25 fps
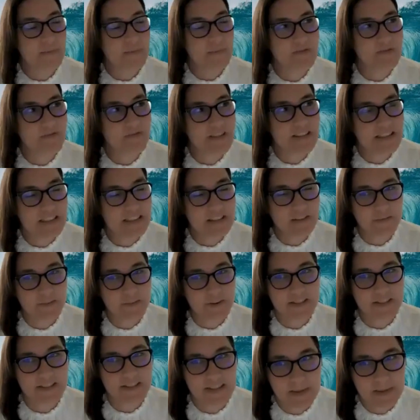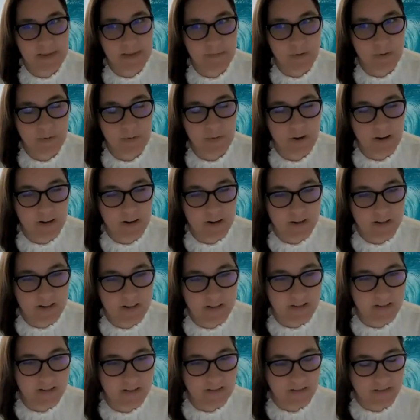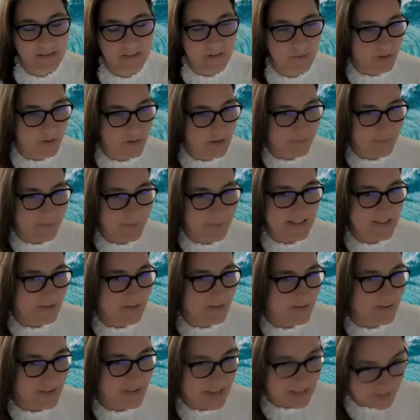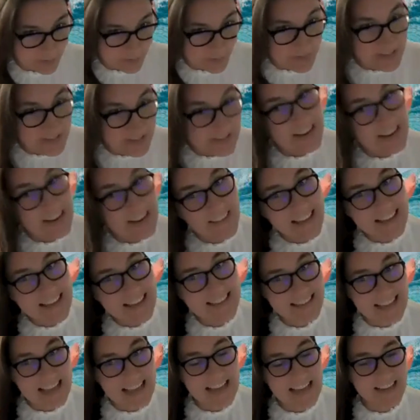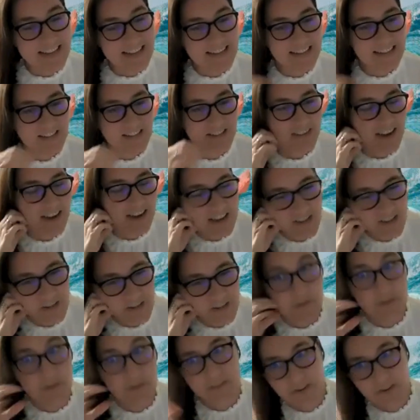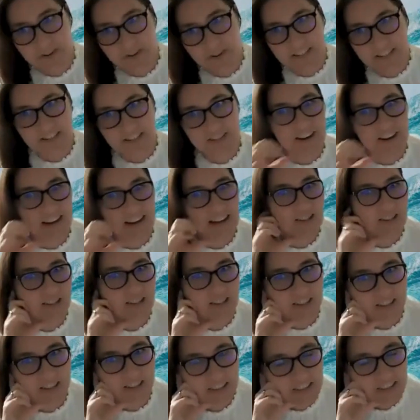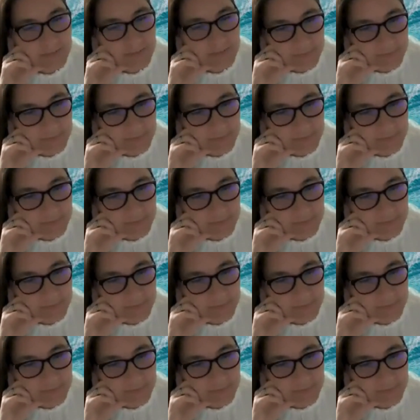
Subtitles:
that was really the first time you heard the word mastocytosis, and in that second interaction or third interaction.